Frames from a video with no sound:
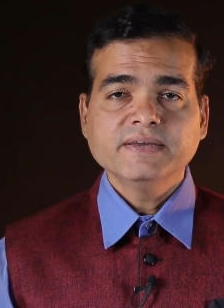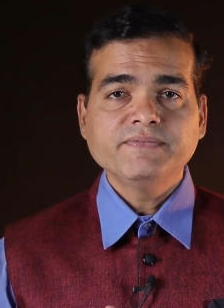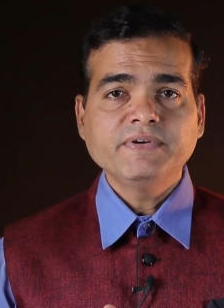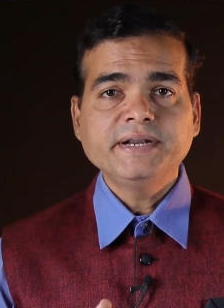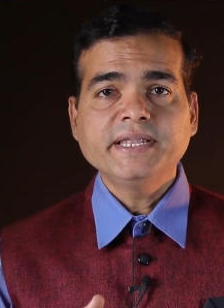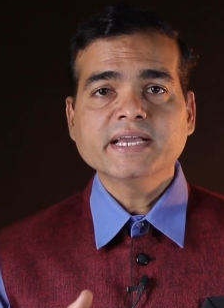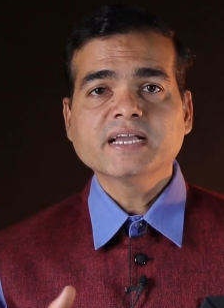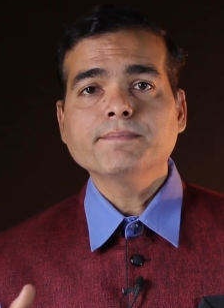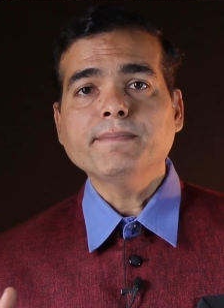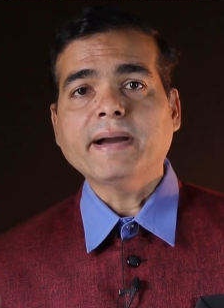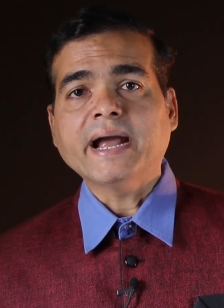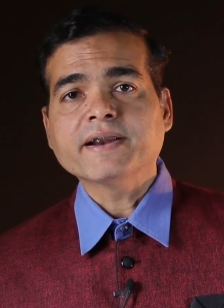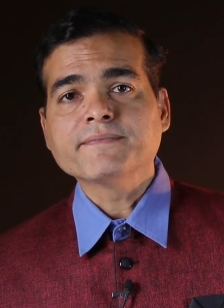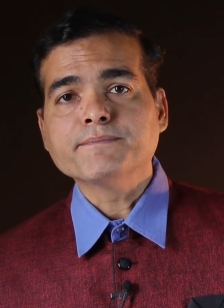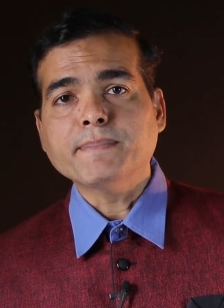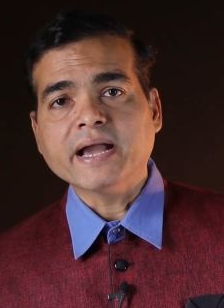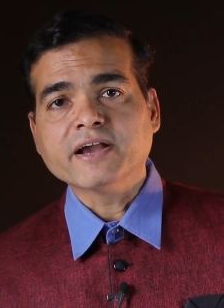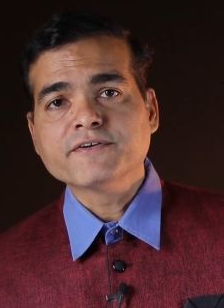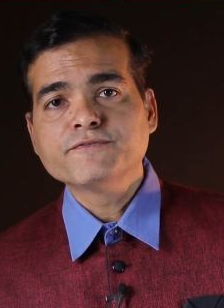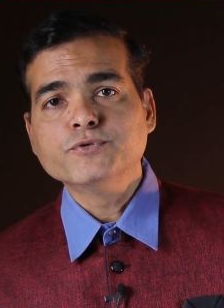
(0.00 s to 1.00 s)
They will take a
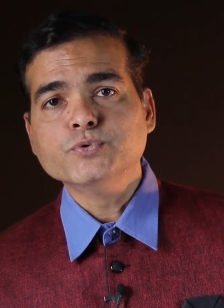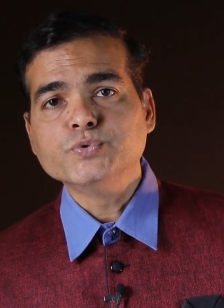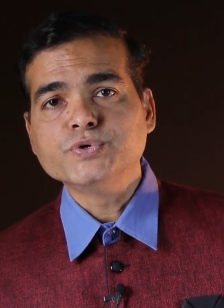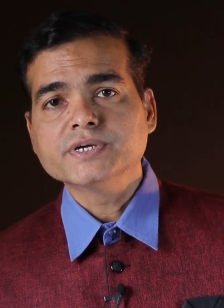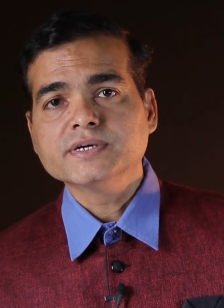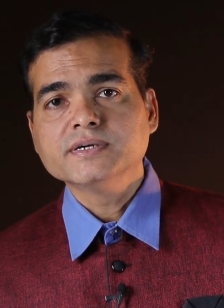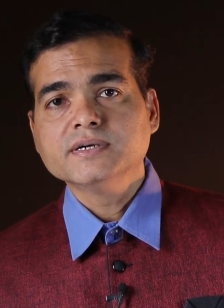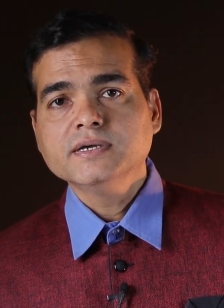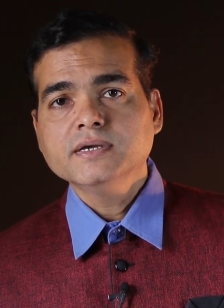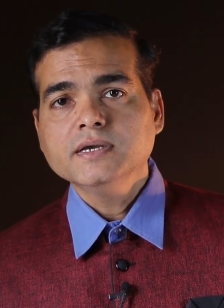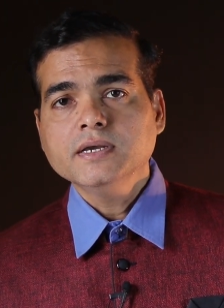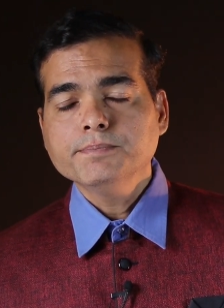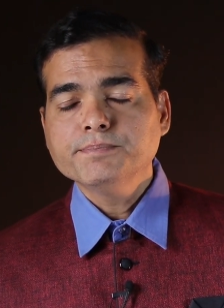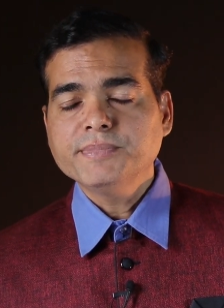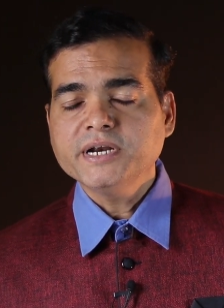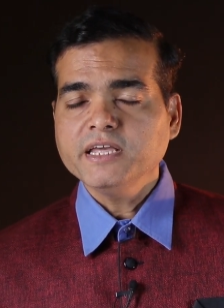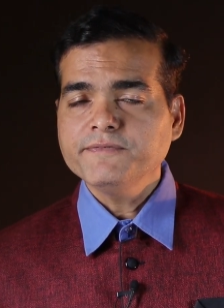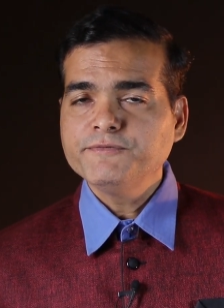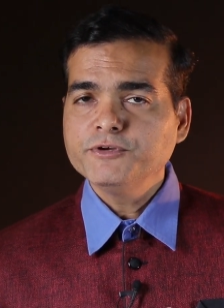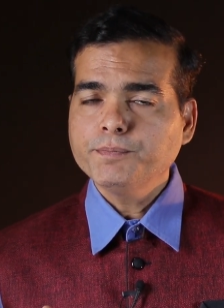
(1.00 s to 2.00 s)
back, back foot.
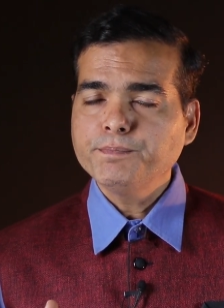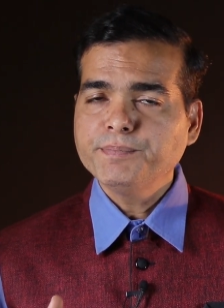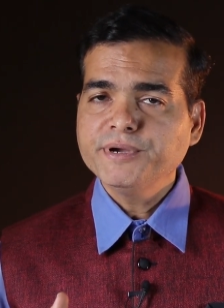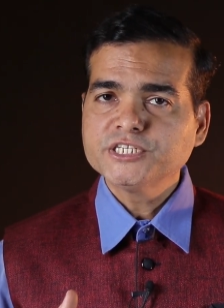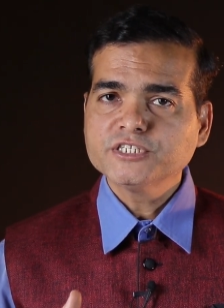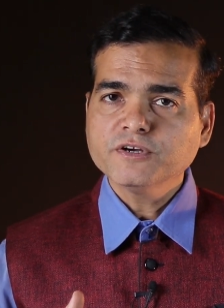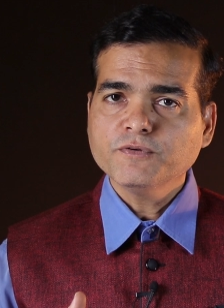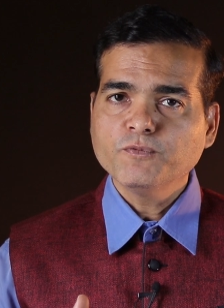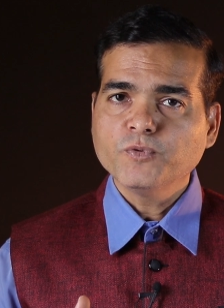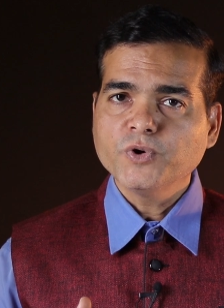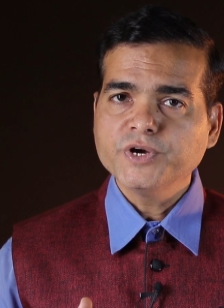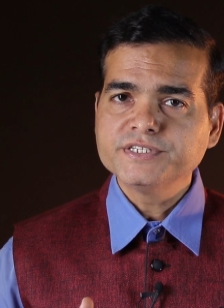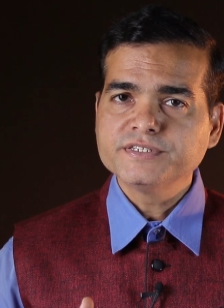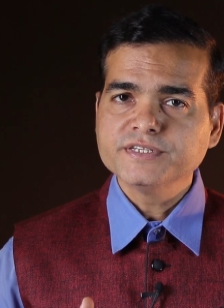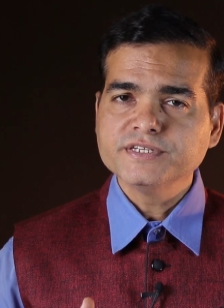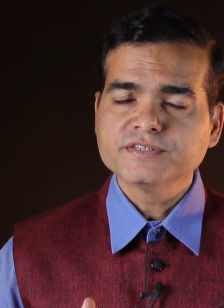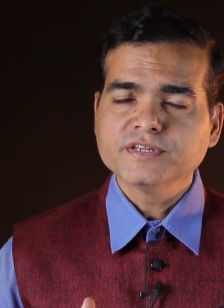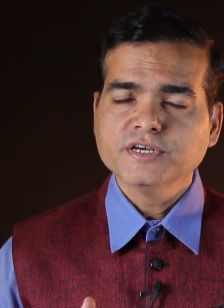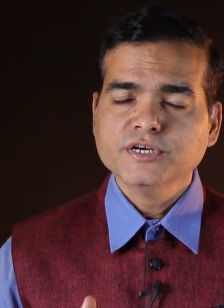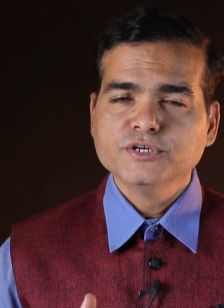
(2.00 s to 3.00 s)
But if your pitch of
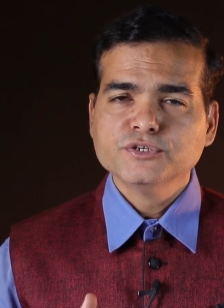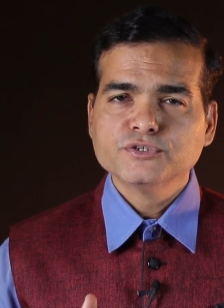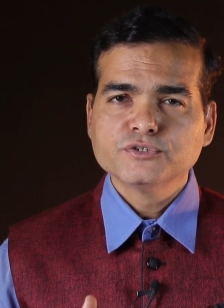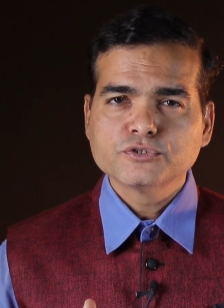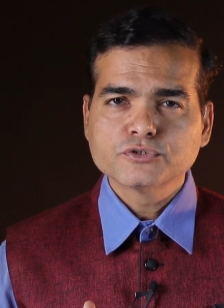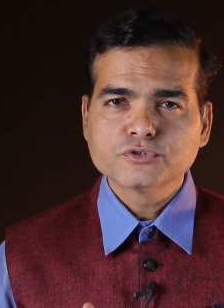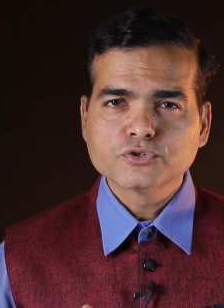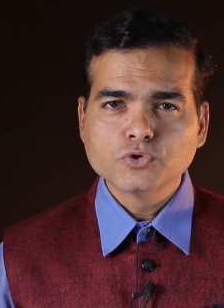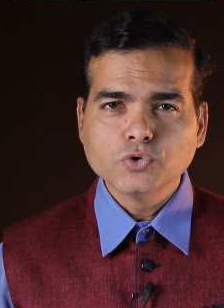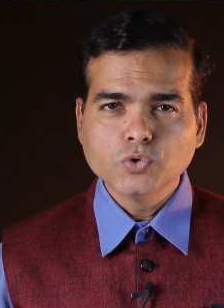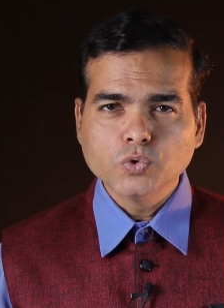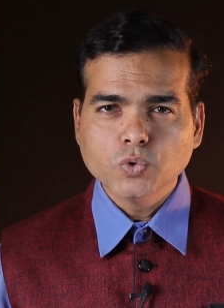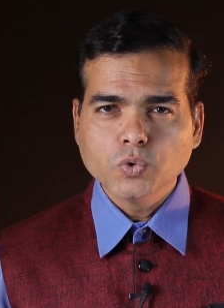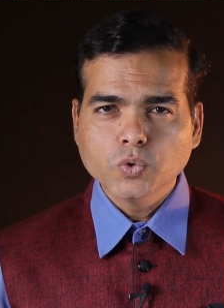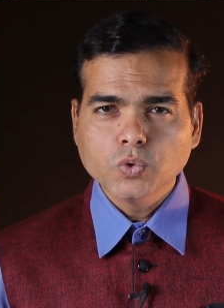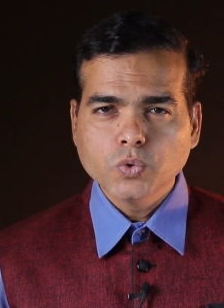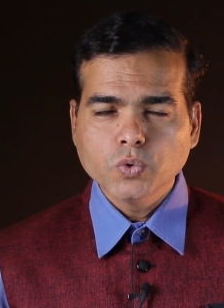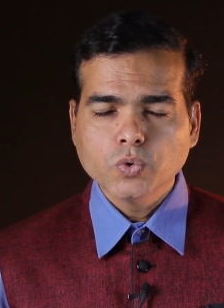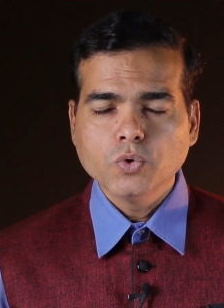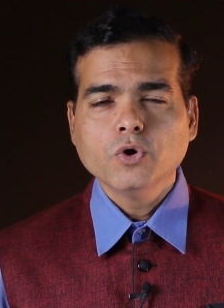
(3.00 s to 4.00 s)
voice is
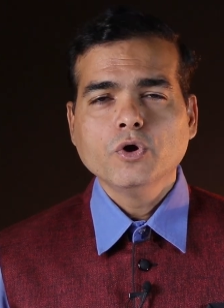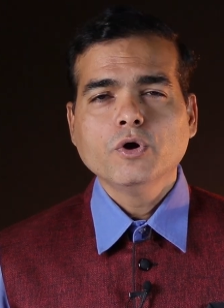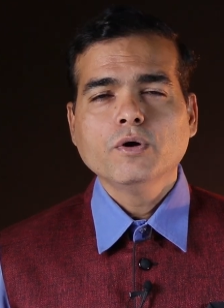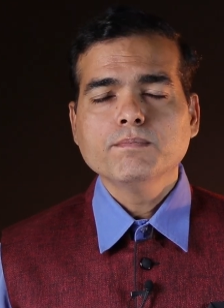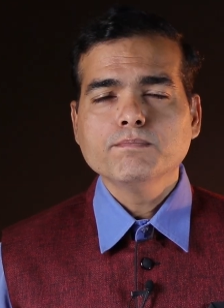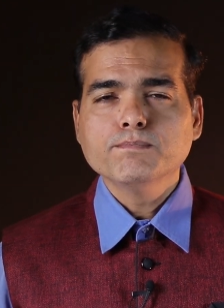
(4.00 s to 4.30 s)
slow,